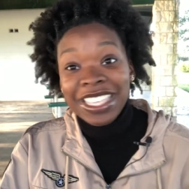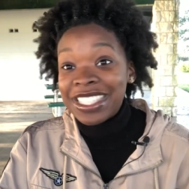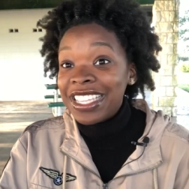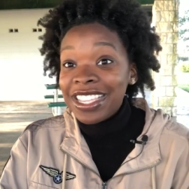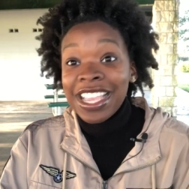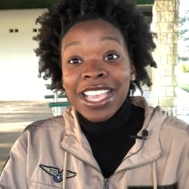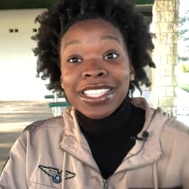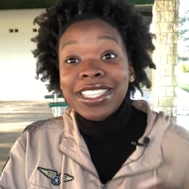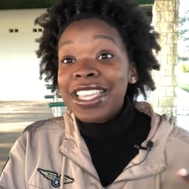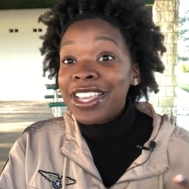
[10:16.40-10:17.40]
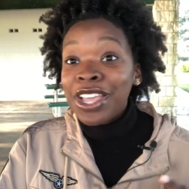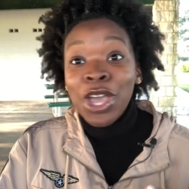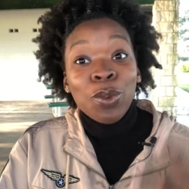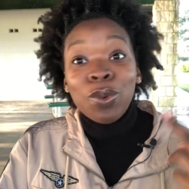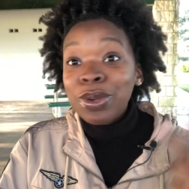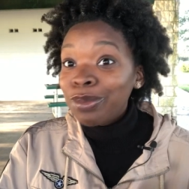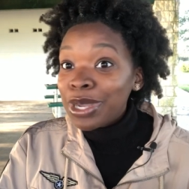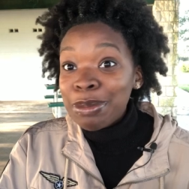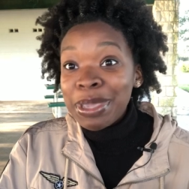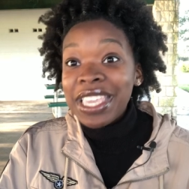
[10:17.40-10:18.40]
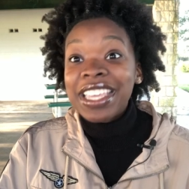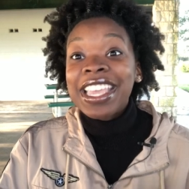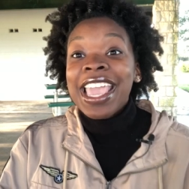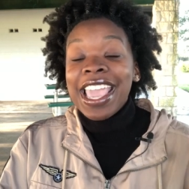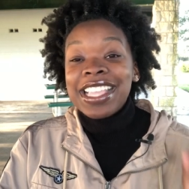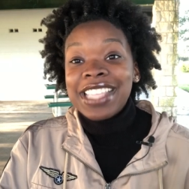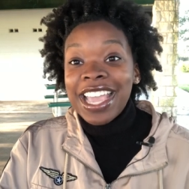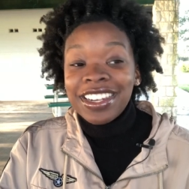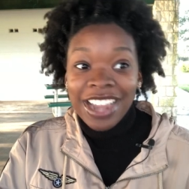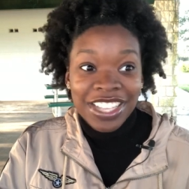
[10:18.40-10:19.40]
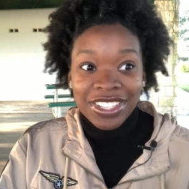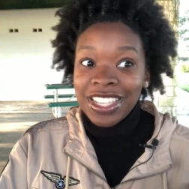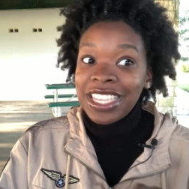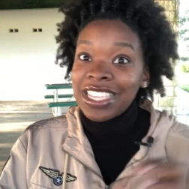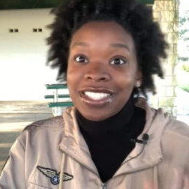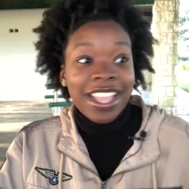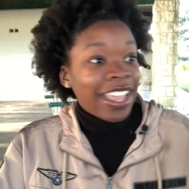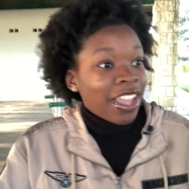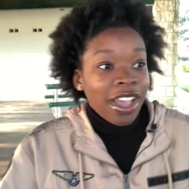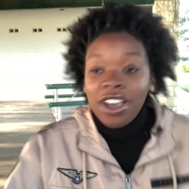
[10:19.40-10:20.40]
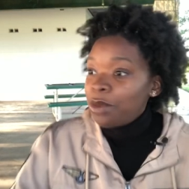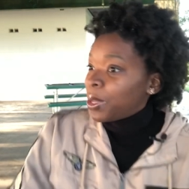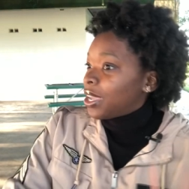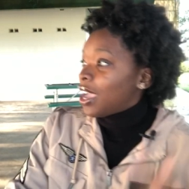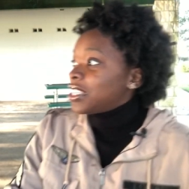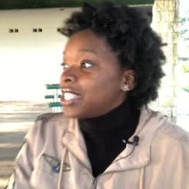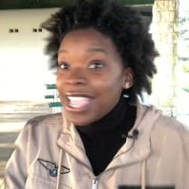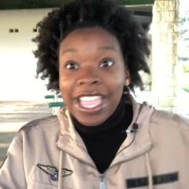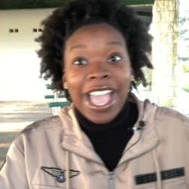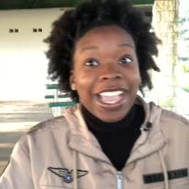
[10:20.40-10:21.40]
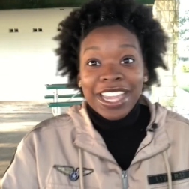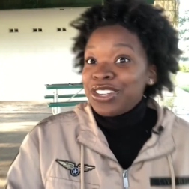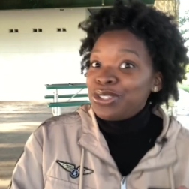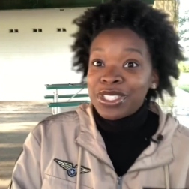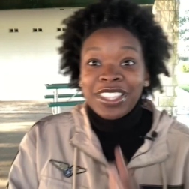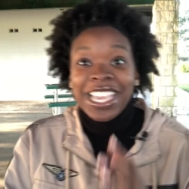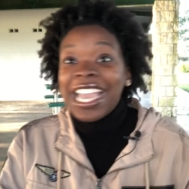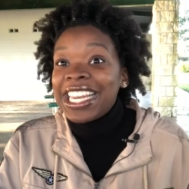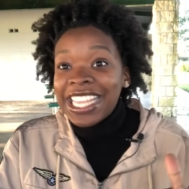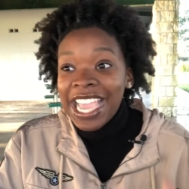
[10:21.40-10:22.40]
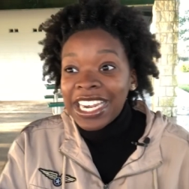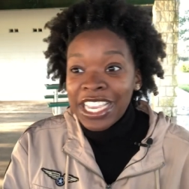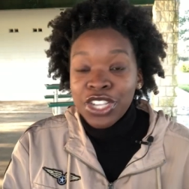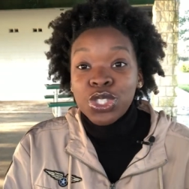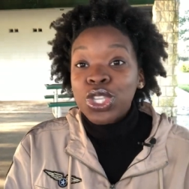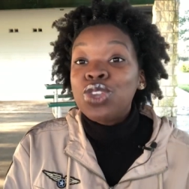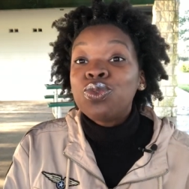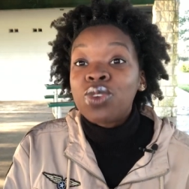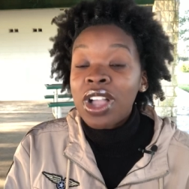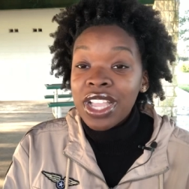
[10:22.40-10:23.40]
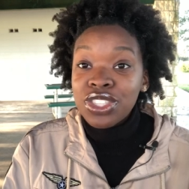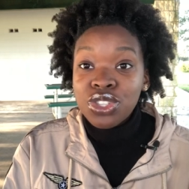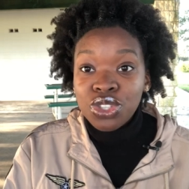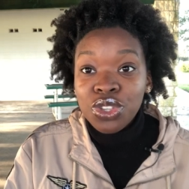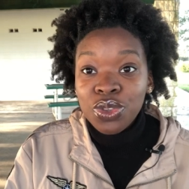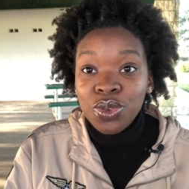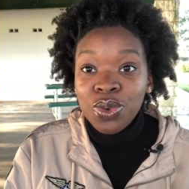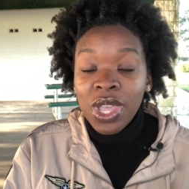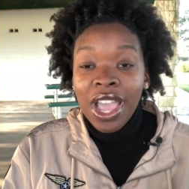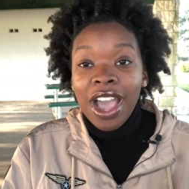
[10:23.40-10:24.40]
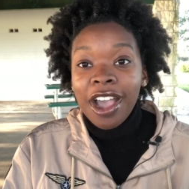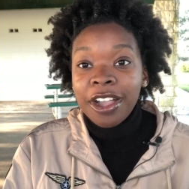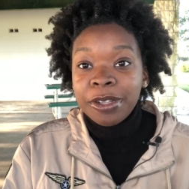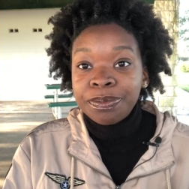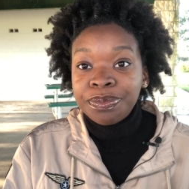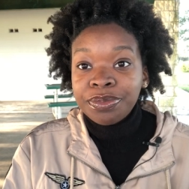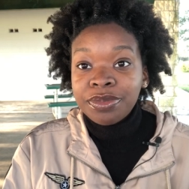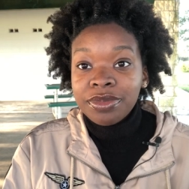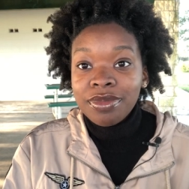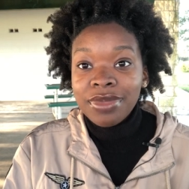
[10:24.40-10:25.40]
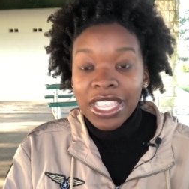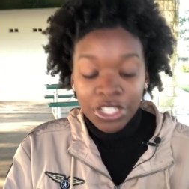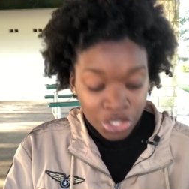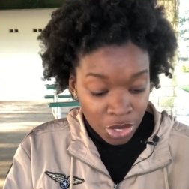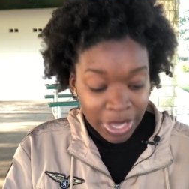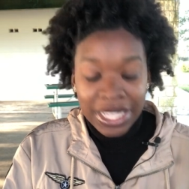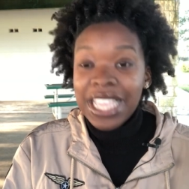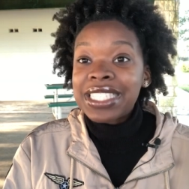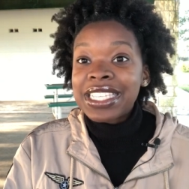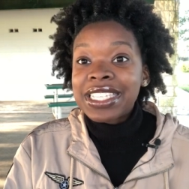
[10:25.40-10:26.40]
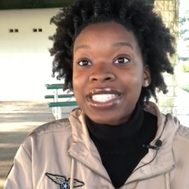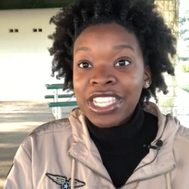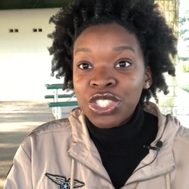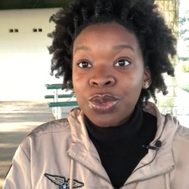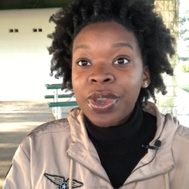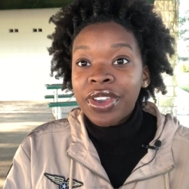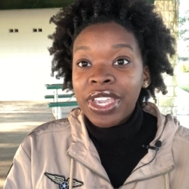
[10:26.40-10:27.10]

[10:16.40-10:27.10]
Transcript: see, see ya, wouldn't want to be ya. And Adonijah, he's like, oh my gosh, like I got to do something. I got to get out of here. So he runs to, um, you know, and, and seeks sanctuary.